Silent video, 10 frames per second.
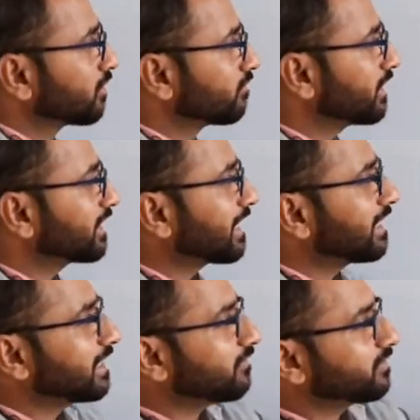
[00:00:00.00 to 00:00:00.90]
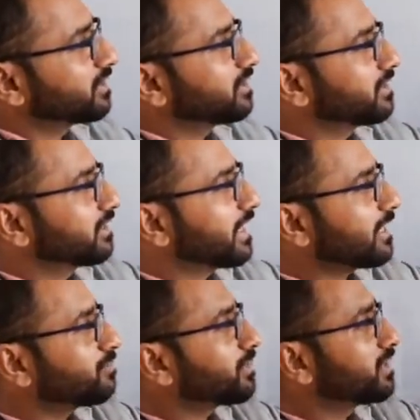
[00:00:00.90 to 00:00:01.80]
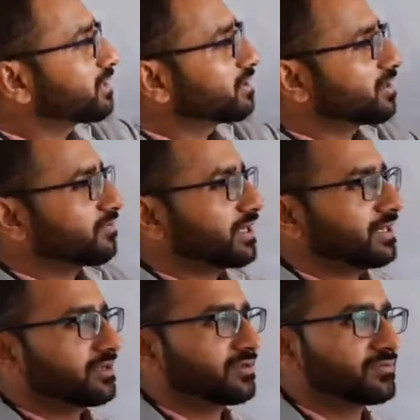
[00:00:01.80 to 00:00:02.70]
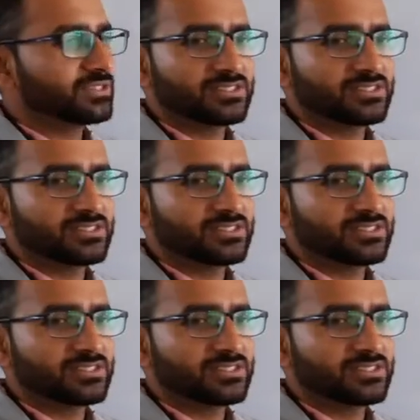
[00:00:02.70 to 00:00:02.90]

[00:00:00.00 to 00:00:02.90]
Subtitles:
We can lift that particular weight,